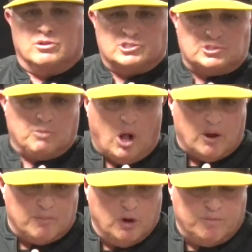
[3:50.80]
The
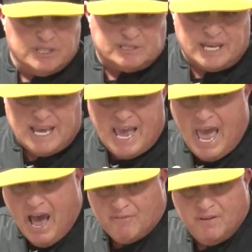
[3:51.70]
smaller movements that you
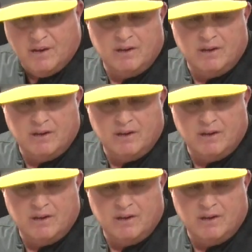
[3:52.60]
have,